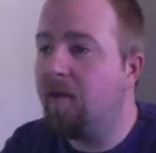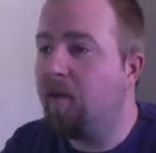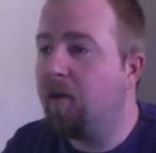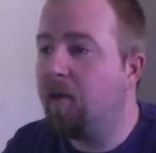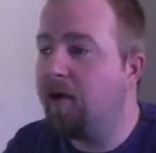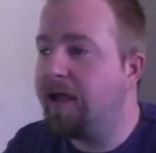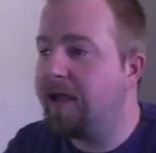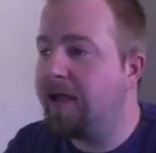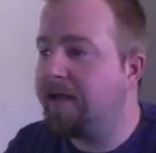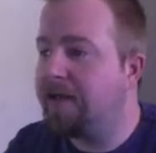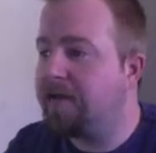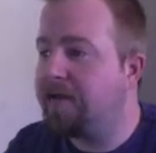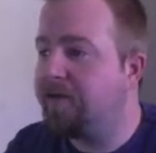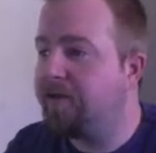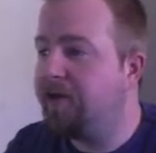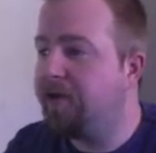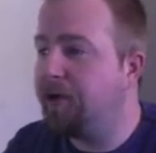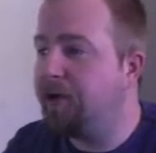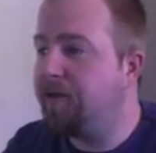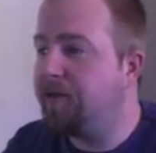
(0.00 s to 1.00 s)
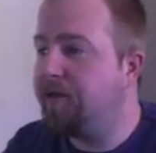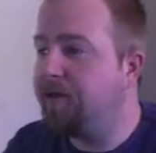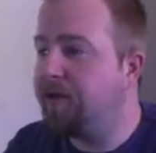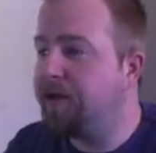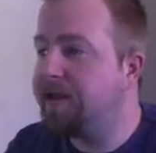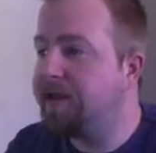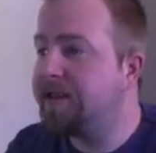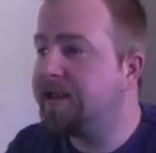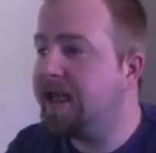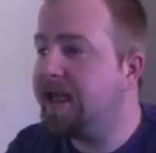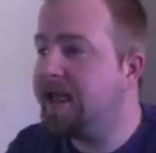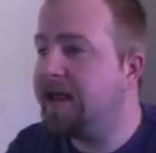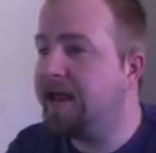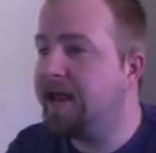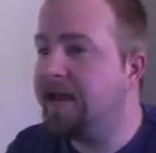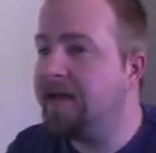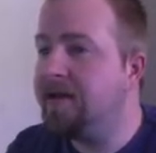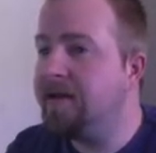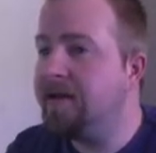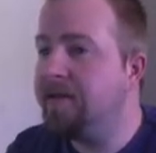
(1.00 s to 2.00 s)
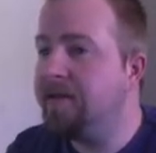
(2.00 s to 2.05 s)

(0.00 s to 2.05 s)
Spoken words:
working this very, very second.